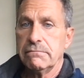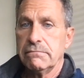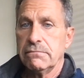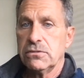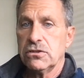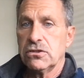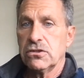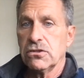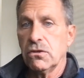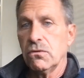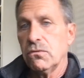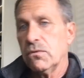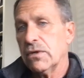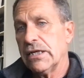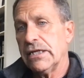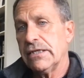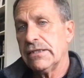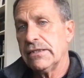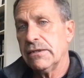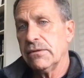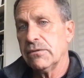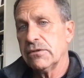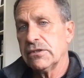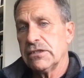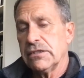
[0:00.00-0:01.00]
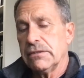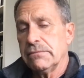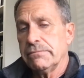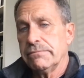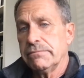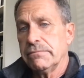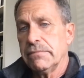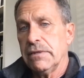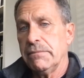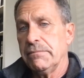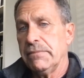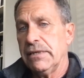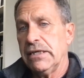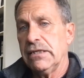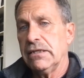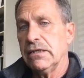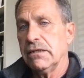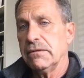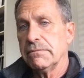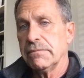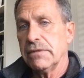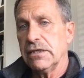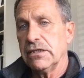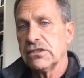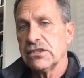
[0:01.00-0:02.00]
So what I did was I made
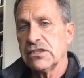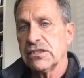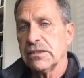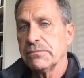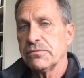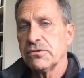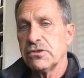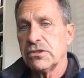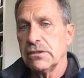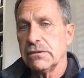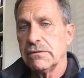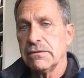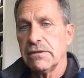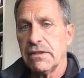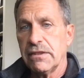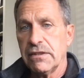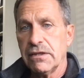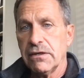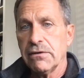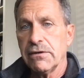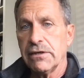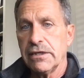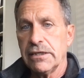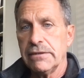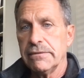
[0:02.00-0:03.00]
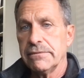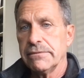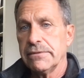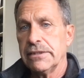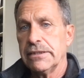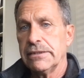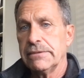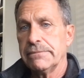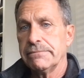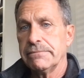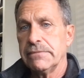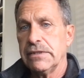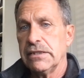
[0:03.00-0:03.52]
an assumption, a theory, right?